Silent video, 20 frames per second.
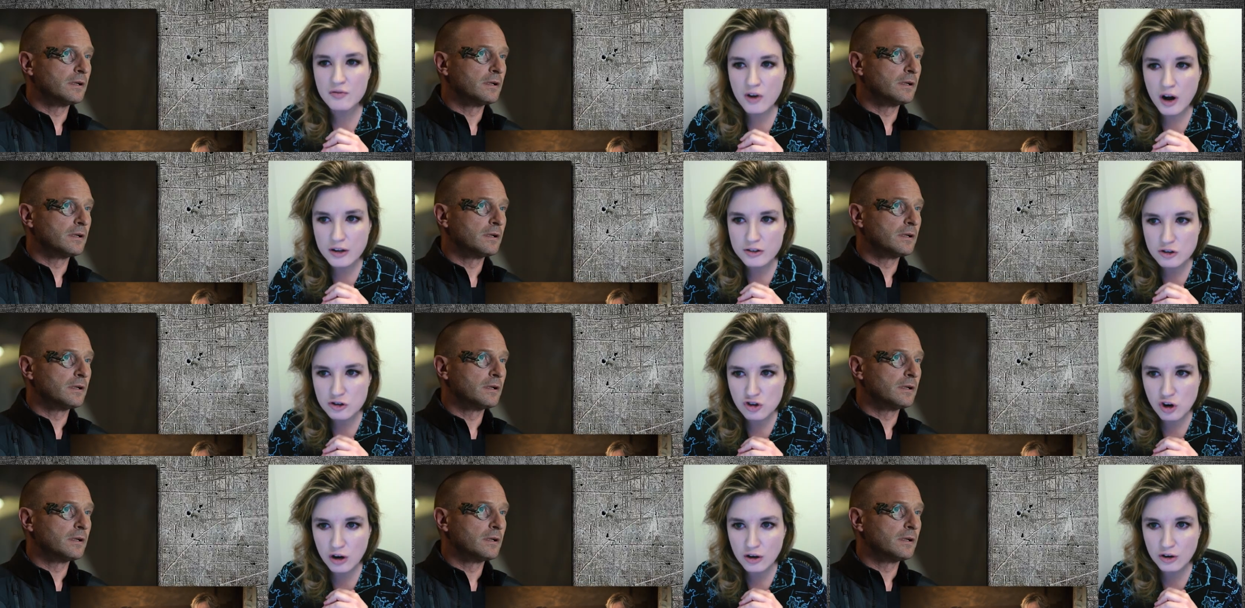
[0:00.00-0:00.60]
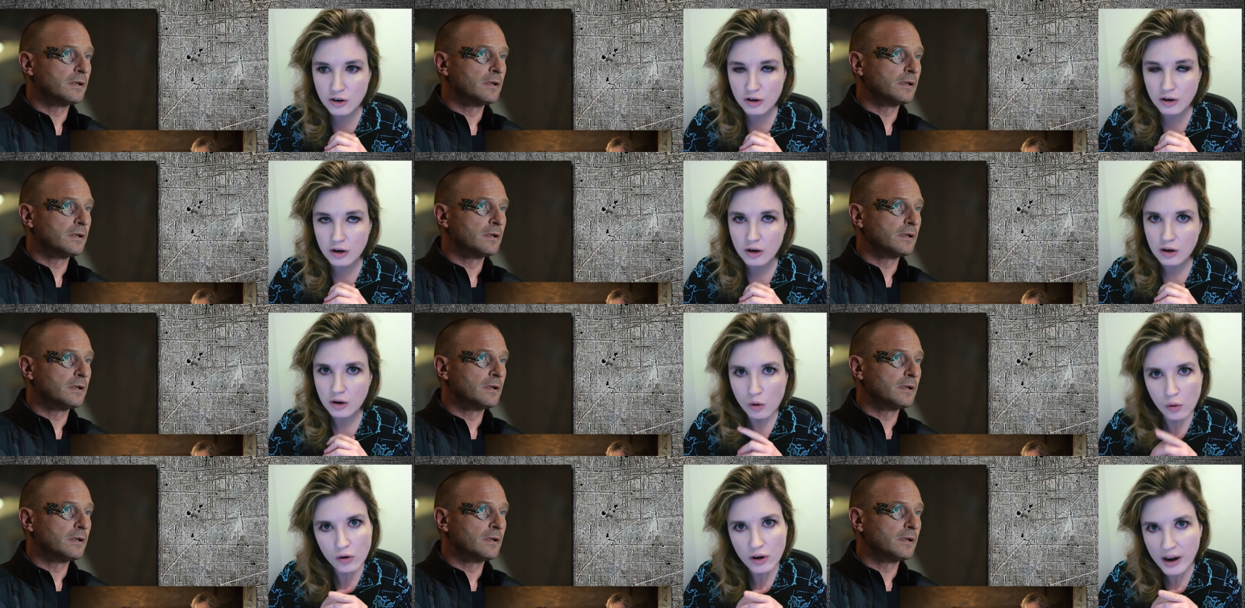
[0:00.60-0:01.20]
Speaker 1: von Strucker,
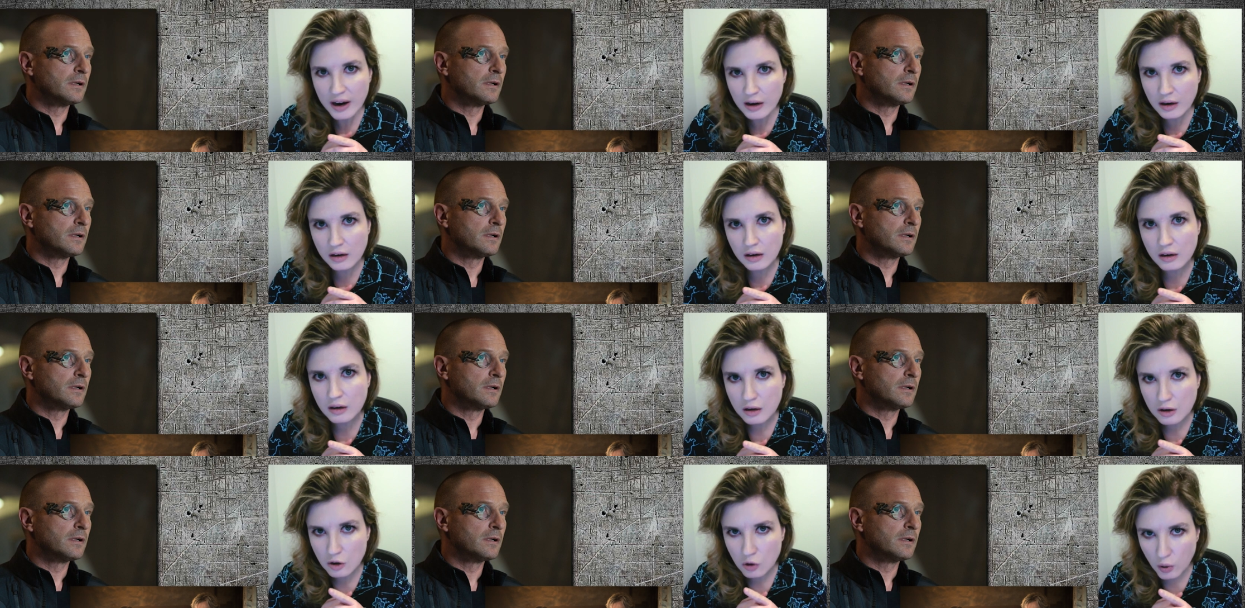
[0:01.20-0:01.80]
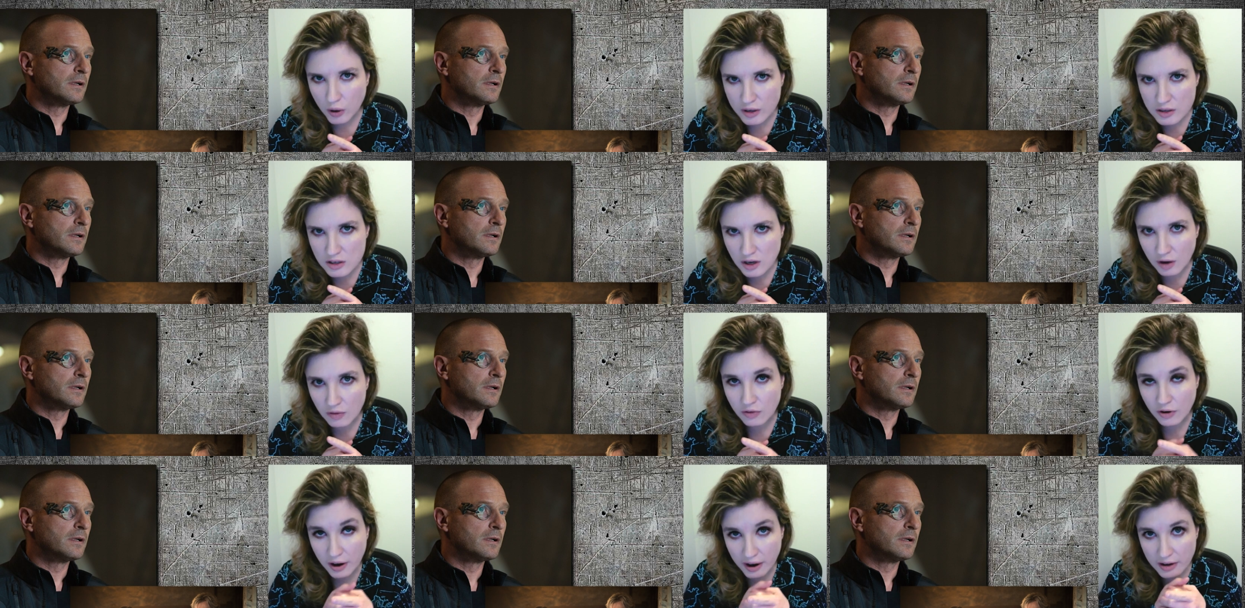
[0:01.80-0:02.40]
created
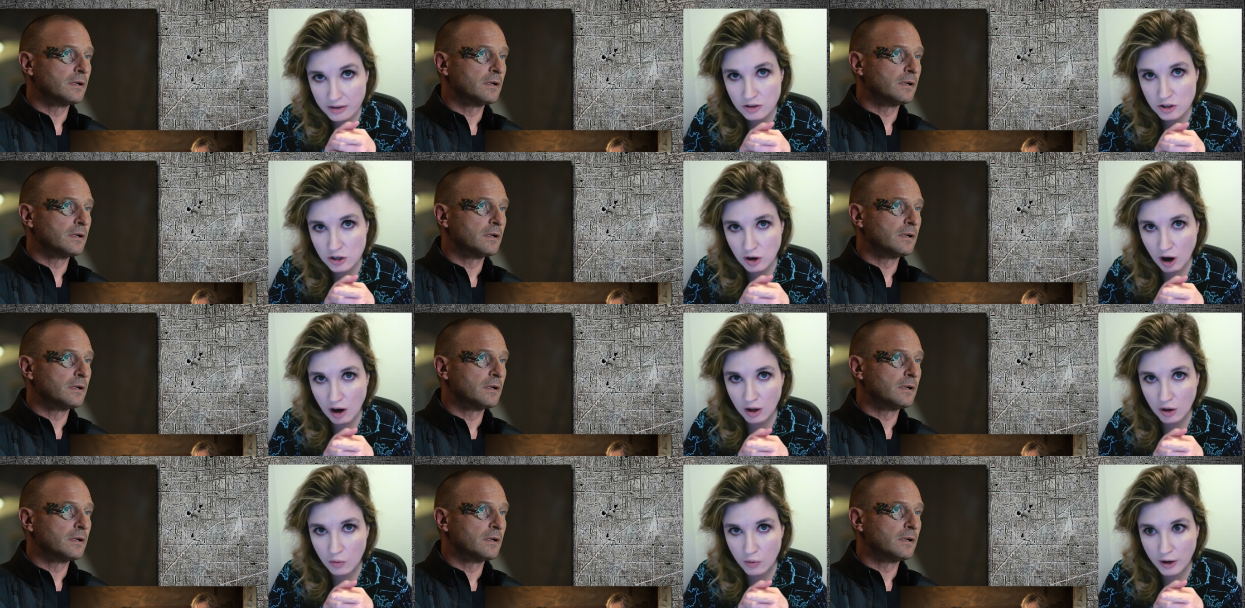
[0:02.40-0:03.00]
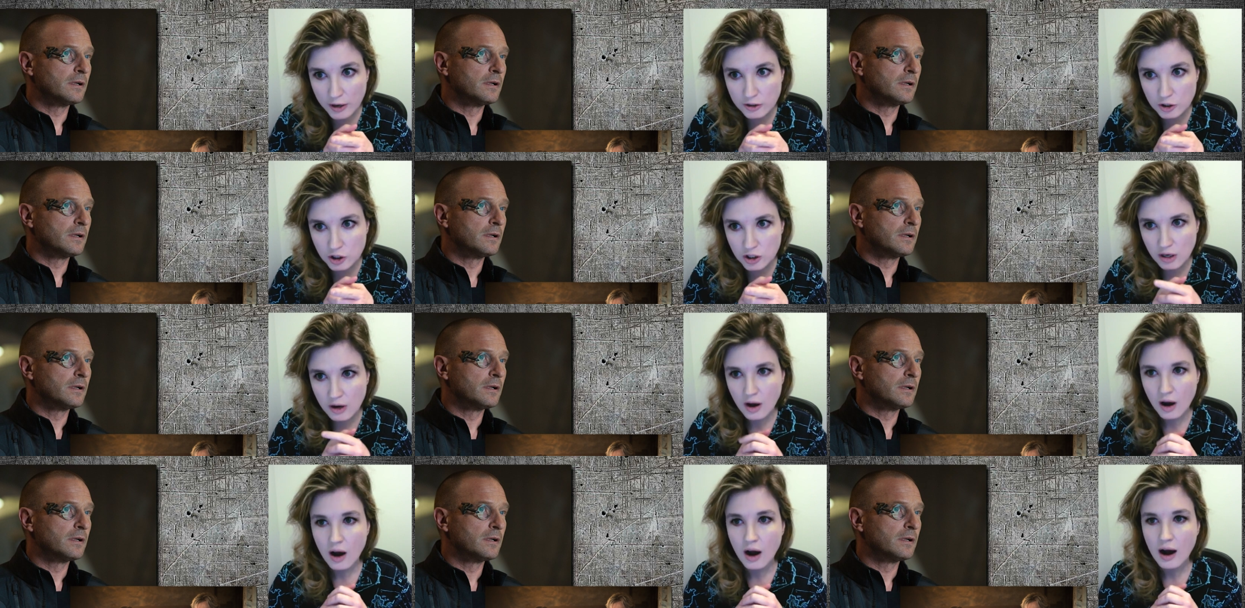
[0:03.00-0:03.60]
Quicksilver and Scarlet Witch,
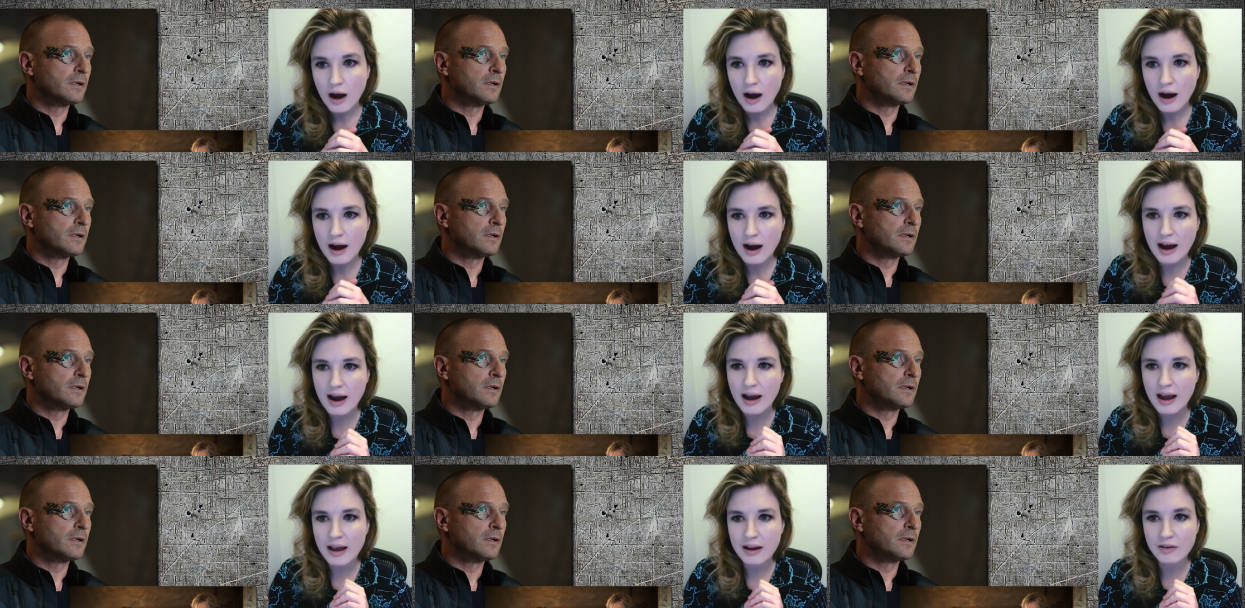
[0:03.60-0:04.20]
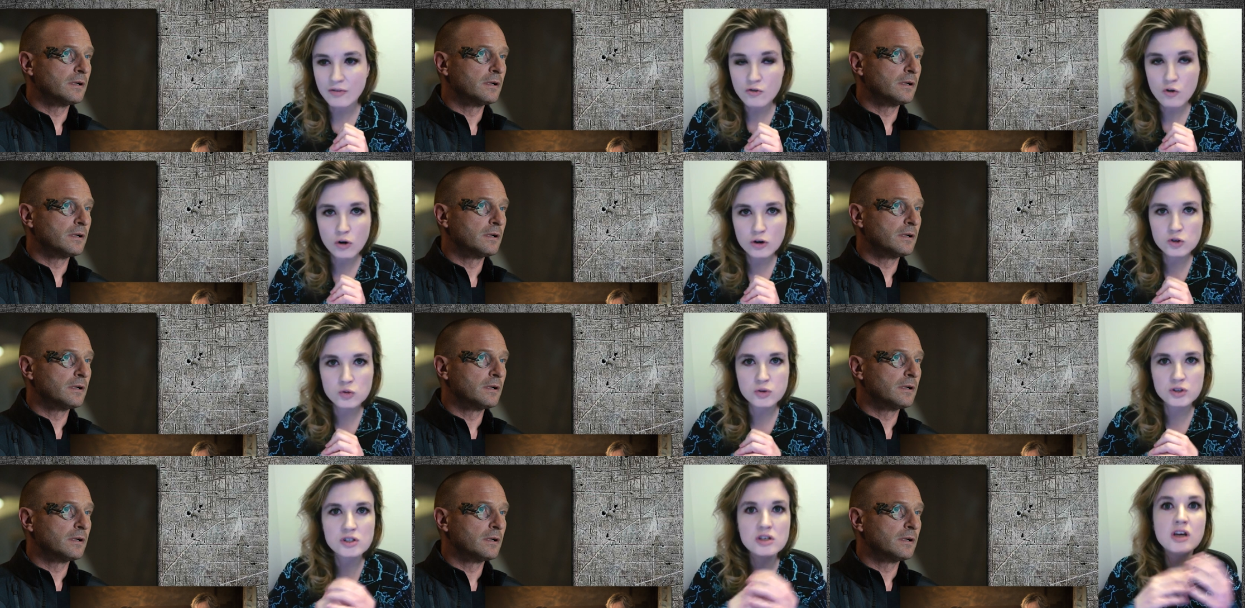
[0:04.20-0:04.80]
uh, and of course
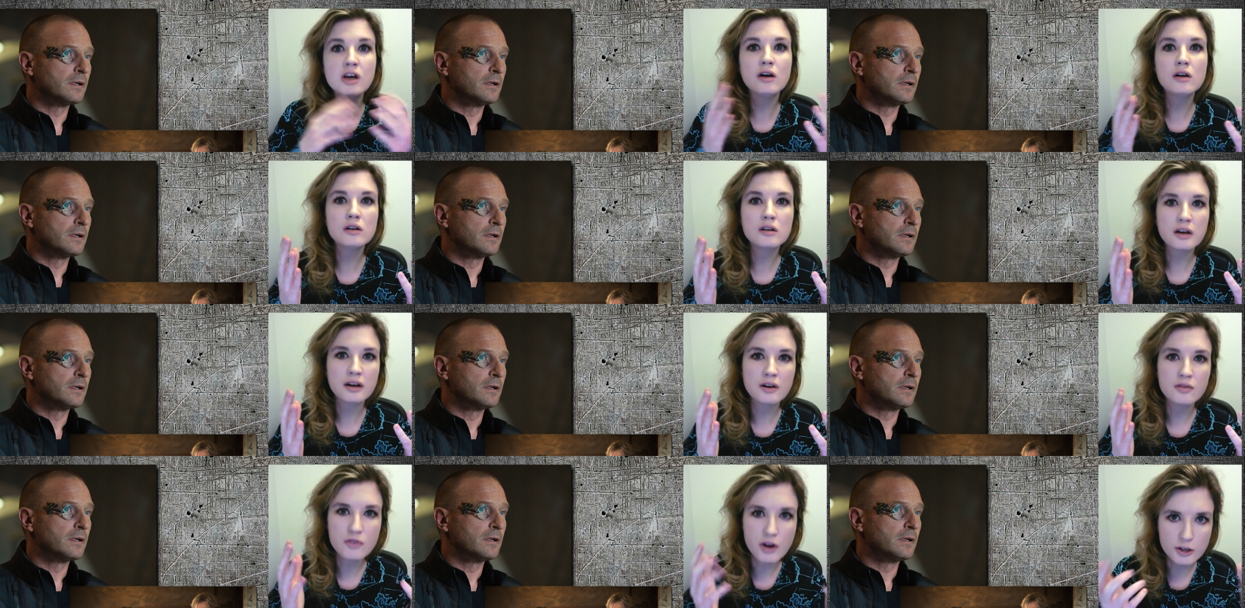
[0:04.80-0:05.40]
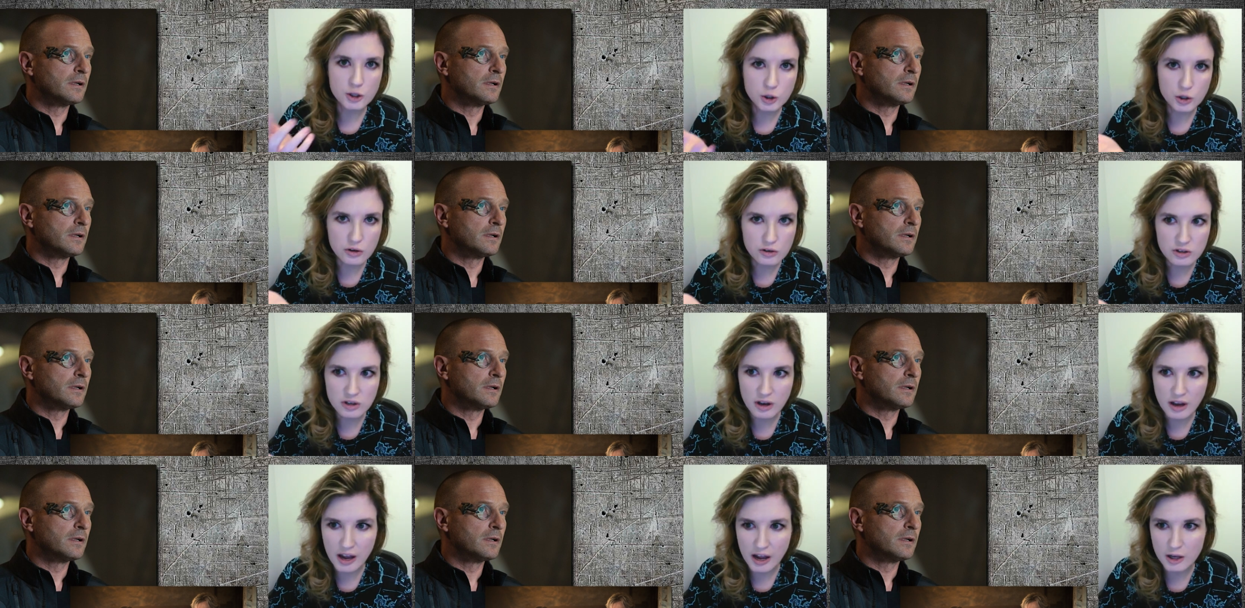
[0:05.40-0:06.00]
was killed in Avengers
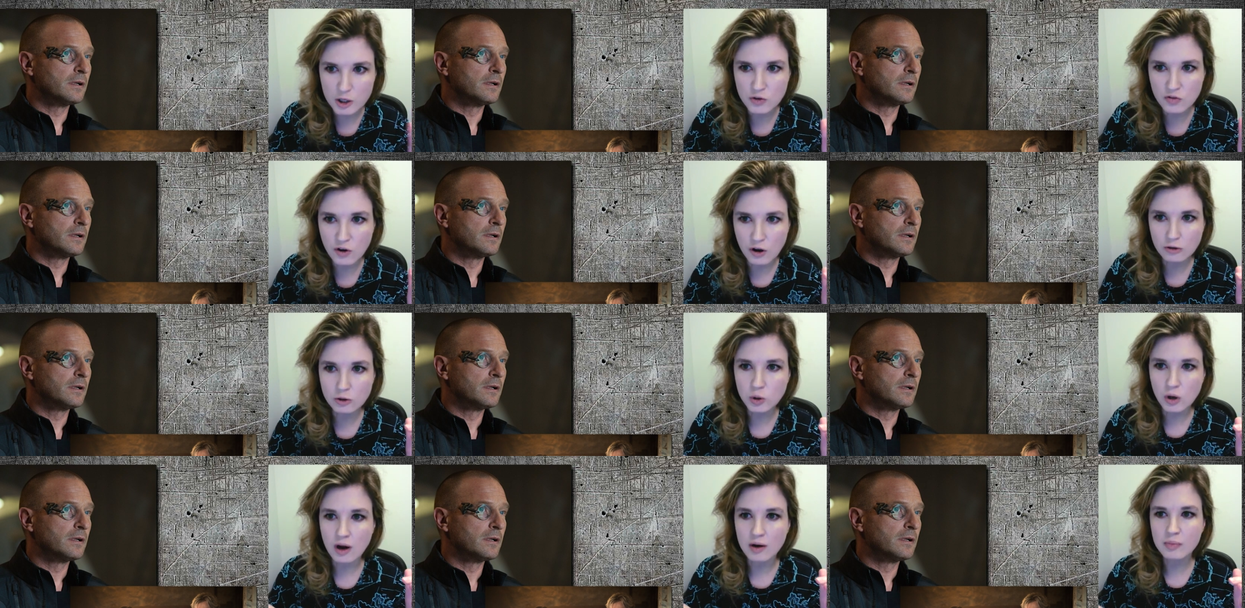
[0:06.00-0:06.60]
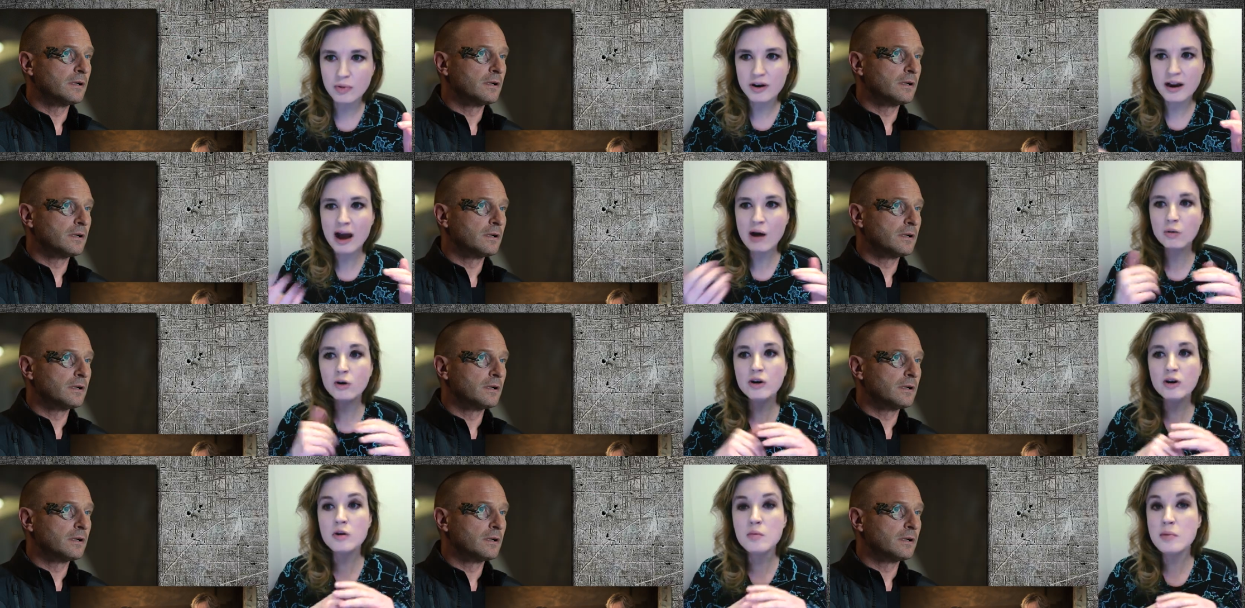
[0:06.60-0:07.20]
Age of Ultron. But now we're
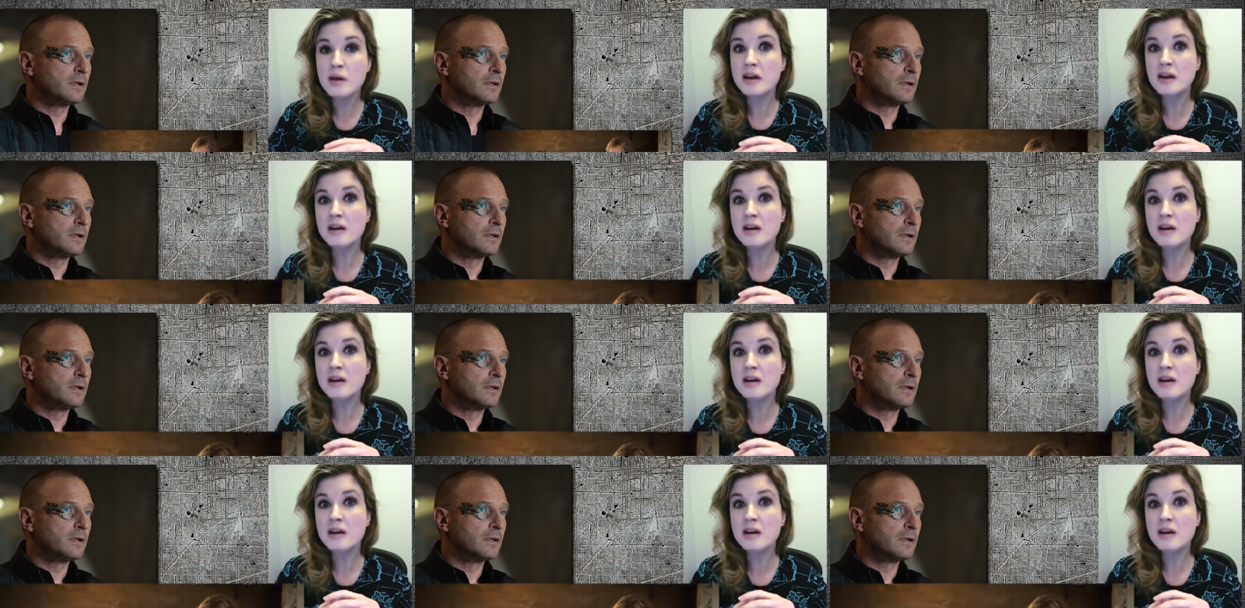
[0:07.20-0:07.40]
going to meet